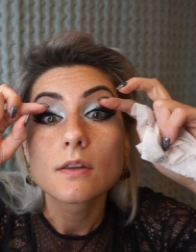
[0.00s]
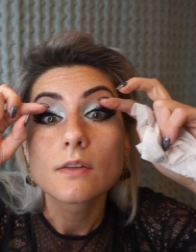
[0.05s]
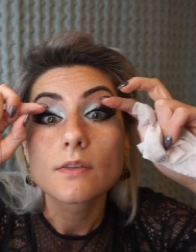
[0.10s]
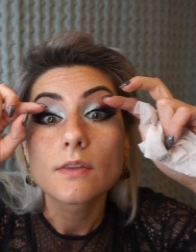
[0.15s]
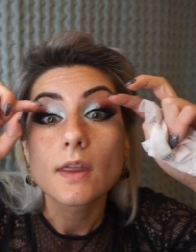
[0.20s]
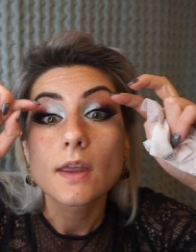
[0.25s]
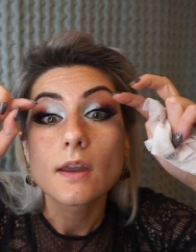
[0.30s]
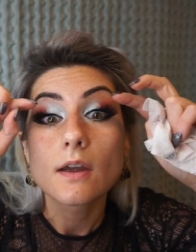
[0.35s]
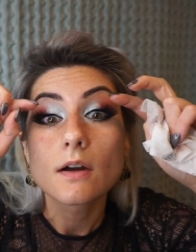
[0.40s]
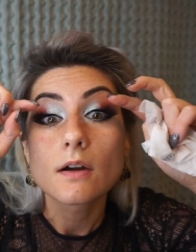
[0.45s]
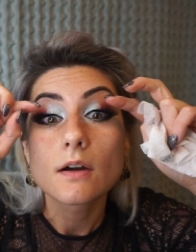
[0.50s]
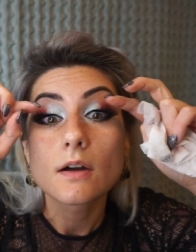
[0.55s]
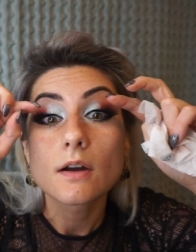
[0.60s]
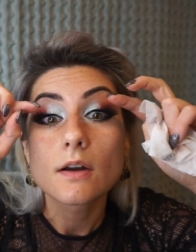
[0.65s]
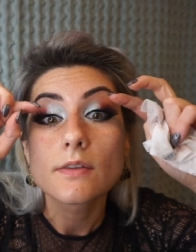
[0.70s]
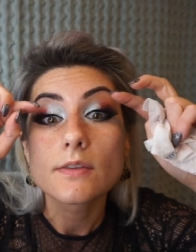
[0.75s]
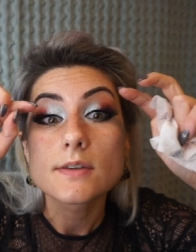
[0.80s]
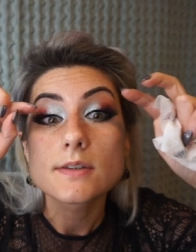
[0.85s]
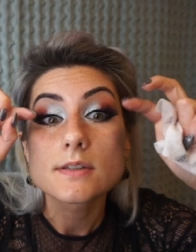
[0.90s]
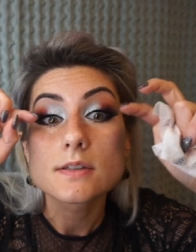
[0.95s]
They
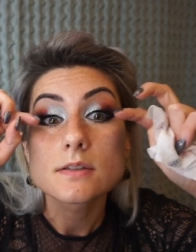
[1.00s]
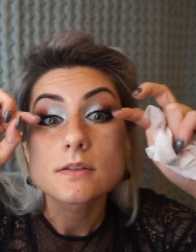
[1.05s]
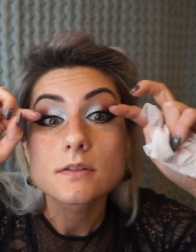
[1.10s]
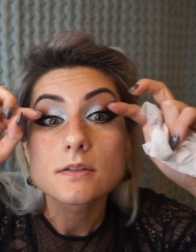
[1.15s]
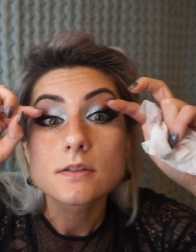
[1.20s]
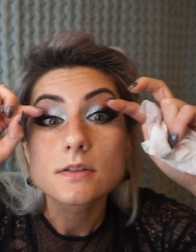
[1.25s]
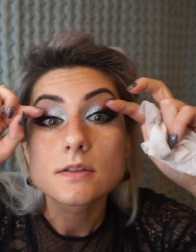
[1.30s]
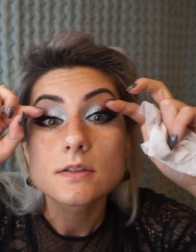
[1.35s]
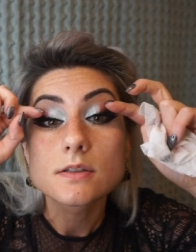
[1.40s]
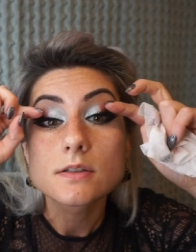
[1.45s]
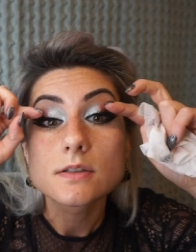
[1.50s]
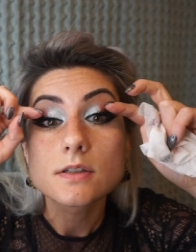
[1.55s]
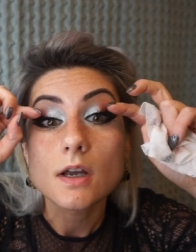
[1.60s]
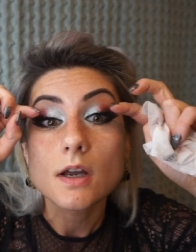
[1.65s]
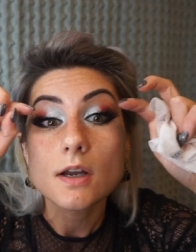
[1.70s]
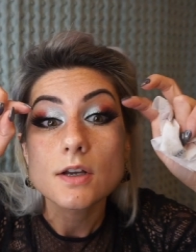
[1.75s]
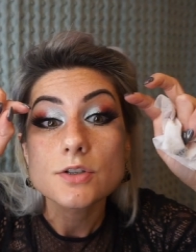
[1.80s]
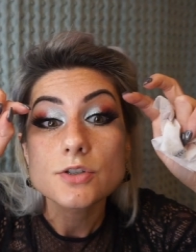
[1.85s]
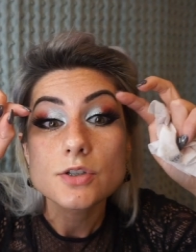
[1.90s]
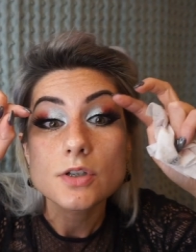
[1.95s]
are the
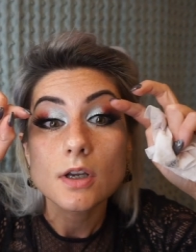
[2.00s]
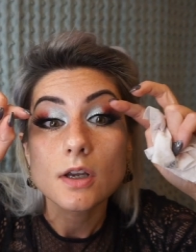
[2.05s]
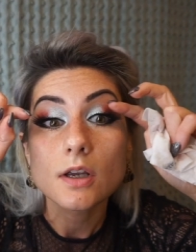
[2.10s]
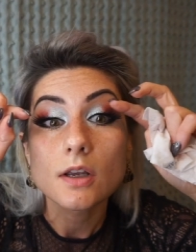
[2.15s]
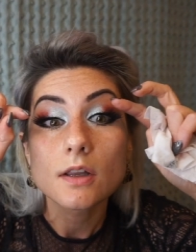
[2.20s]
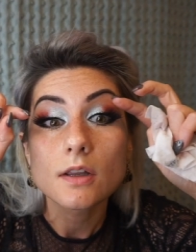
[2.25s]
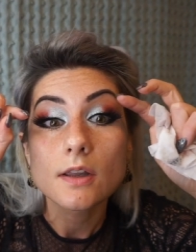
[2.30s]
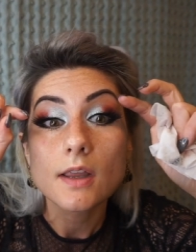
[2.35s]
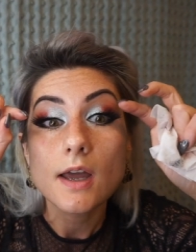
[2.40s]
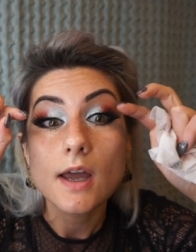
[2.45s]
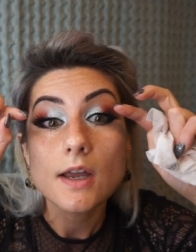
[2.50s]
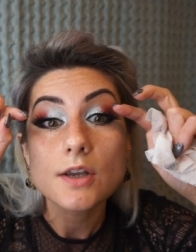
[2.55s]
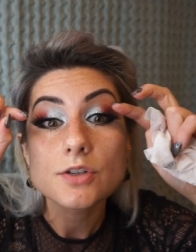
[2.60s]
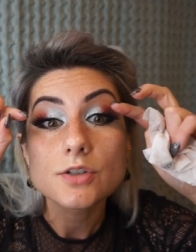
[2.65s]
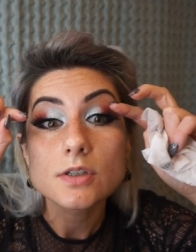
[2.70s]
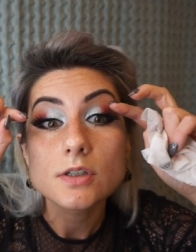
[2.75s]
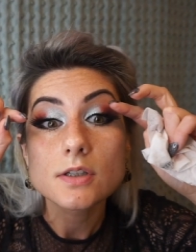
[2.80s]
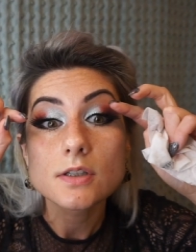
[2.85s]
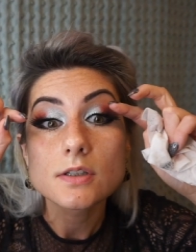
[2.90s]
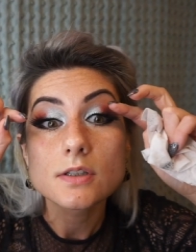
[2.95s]
Sasha
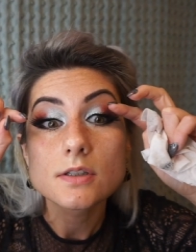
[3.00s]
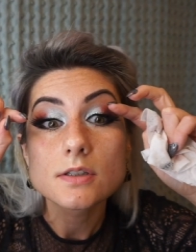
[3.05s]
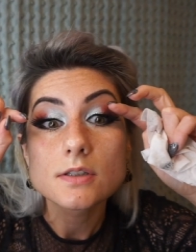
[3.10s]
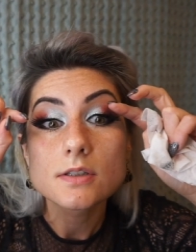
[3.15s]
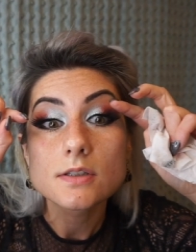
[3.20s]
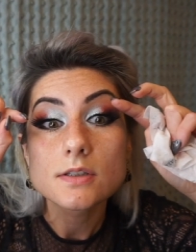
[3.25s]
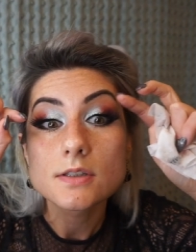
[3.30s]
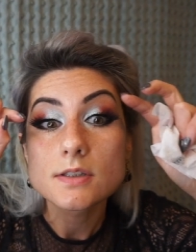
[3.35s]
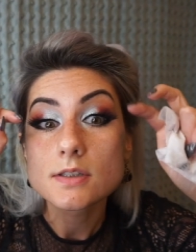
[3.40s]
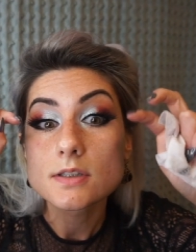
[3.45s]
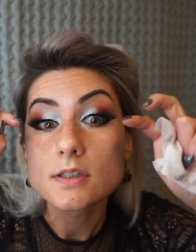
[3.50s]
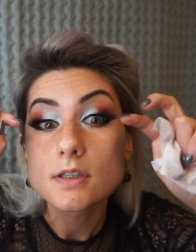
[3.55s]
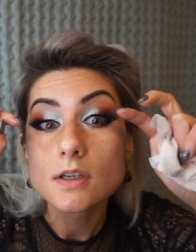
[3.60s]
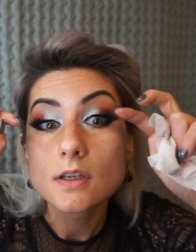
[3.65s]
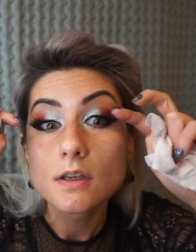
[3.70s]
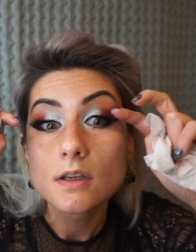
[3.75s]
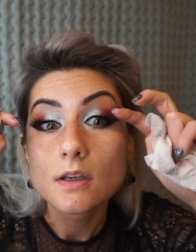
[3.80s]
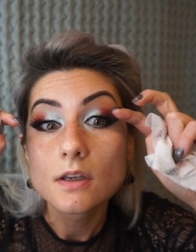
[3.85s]
lashes.